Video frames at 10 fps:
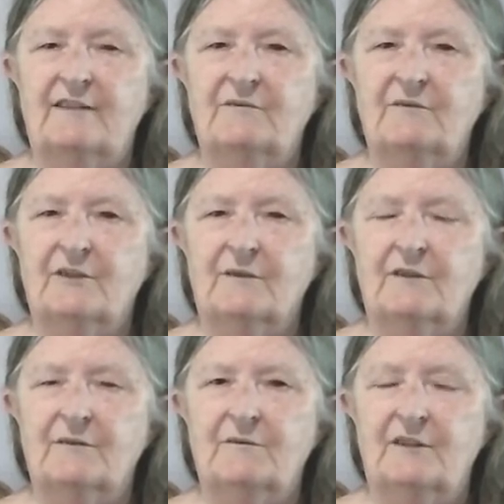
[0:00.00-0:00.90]
your
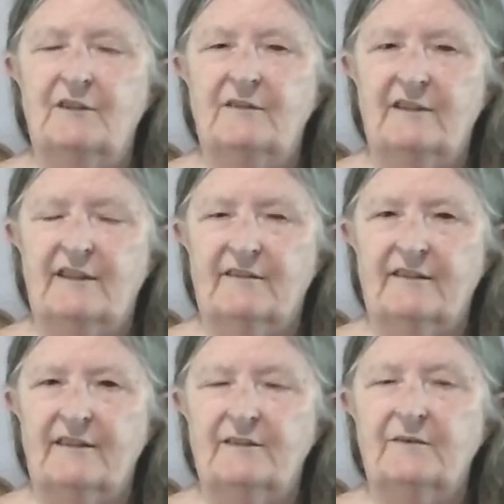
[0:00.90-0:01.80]
own
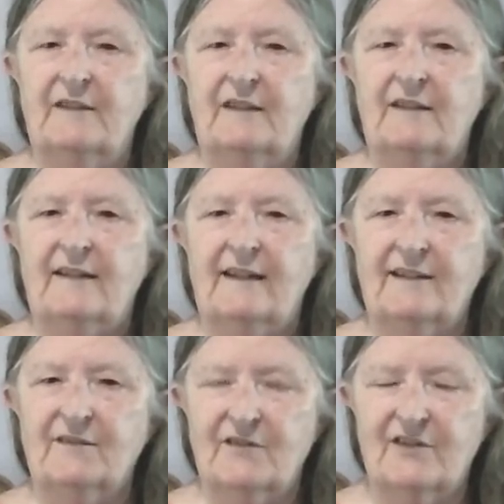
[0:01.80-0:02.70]
narrative,
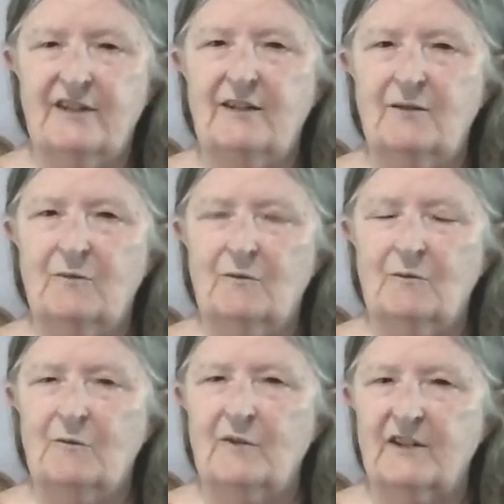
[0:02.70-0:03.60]
and see
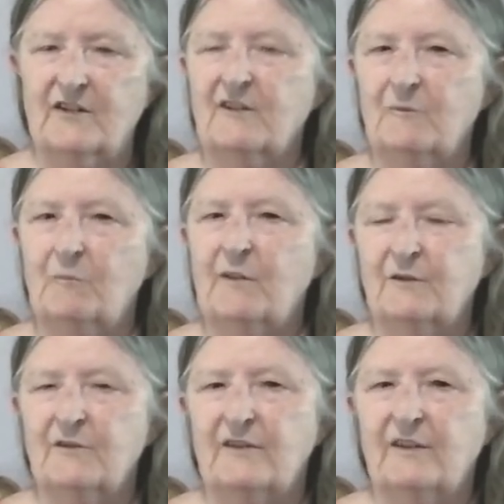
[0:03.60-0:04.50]
what it's
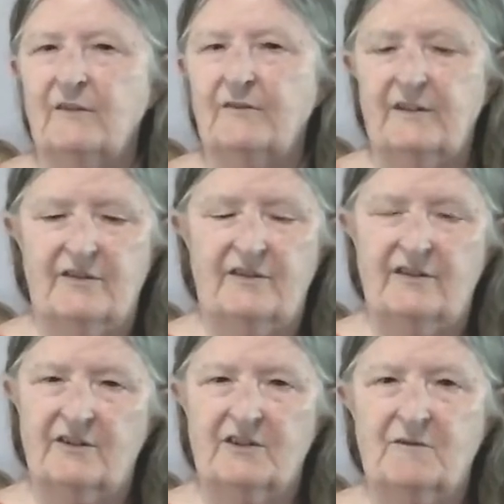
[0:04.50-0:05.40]
composed of. Is
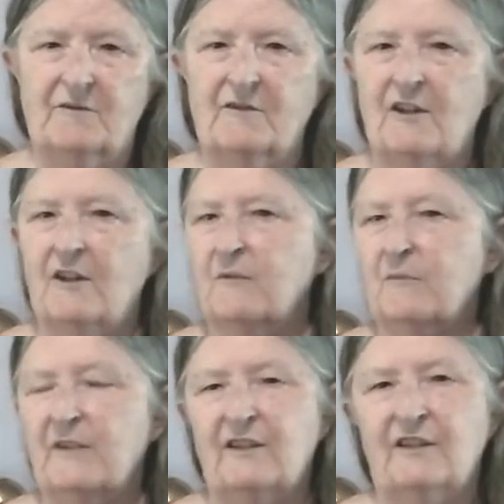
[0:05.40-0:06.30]
this
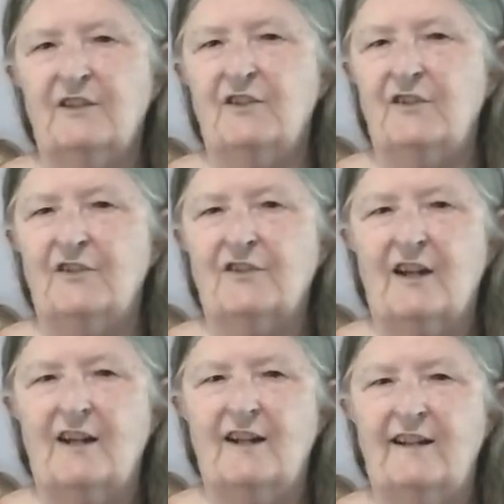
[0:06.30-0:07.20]
because
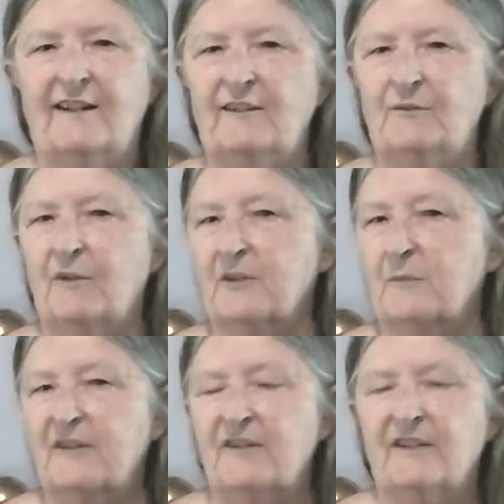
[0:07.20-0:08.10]
I want to be
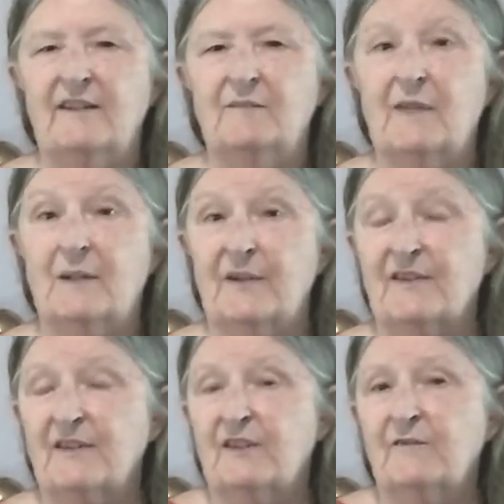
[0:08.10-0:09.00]
seen by
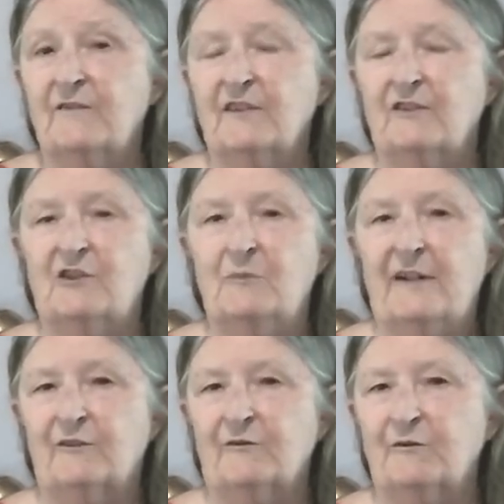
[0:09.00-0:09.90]
myself as an
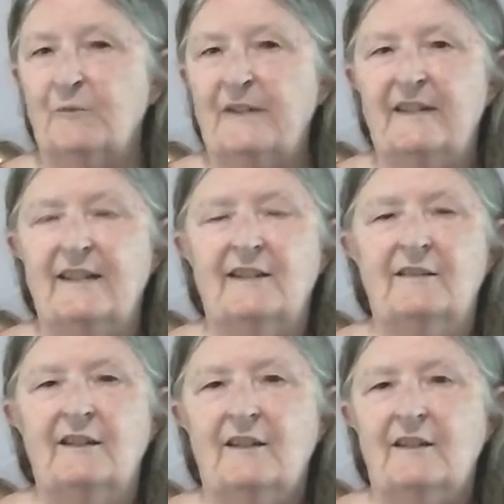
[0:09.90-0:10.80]
all-powerful being
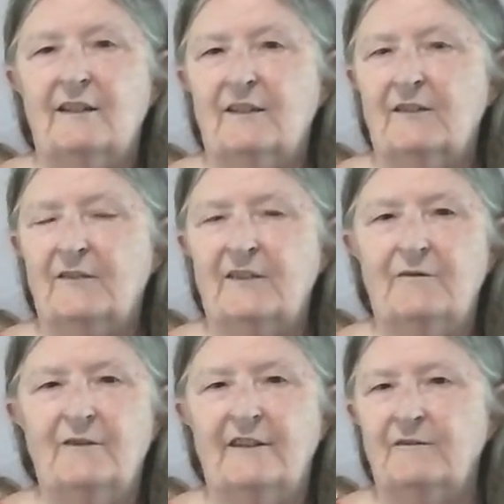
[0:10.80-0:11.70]
of infinite